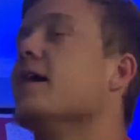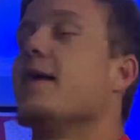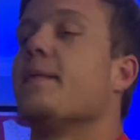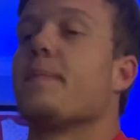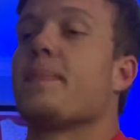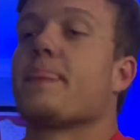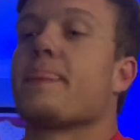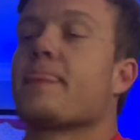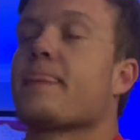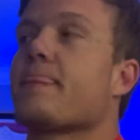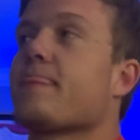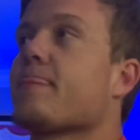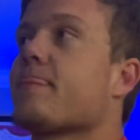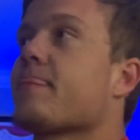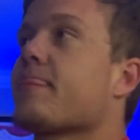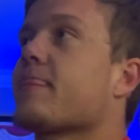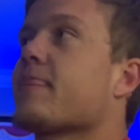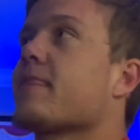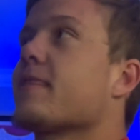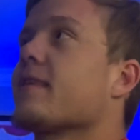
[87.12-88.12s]

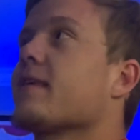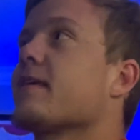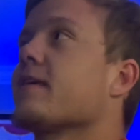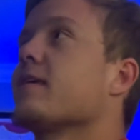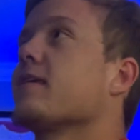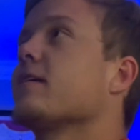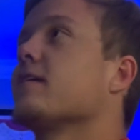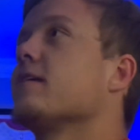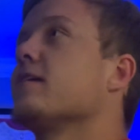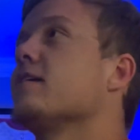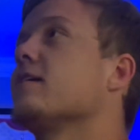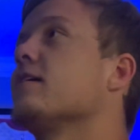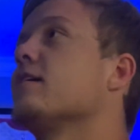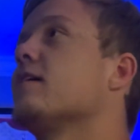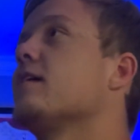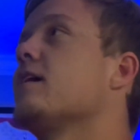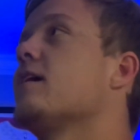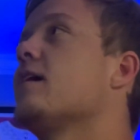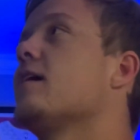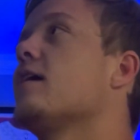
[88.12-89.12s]

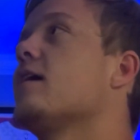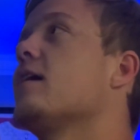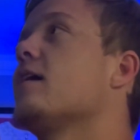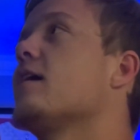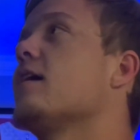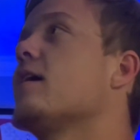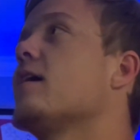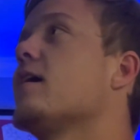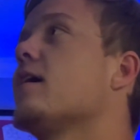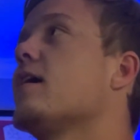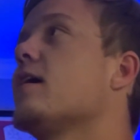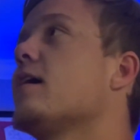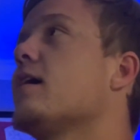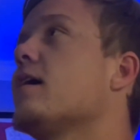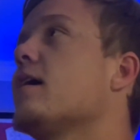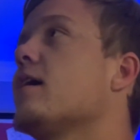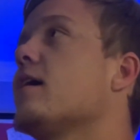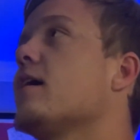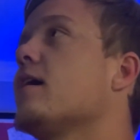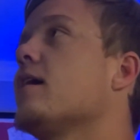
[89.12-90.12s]

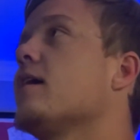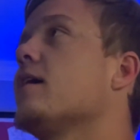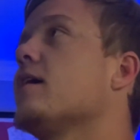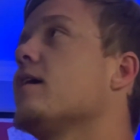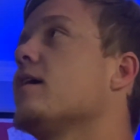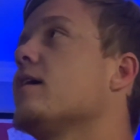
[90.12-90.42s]
(silence)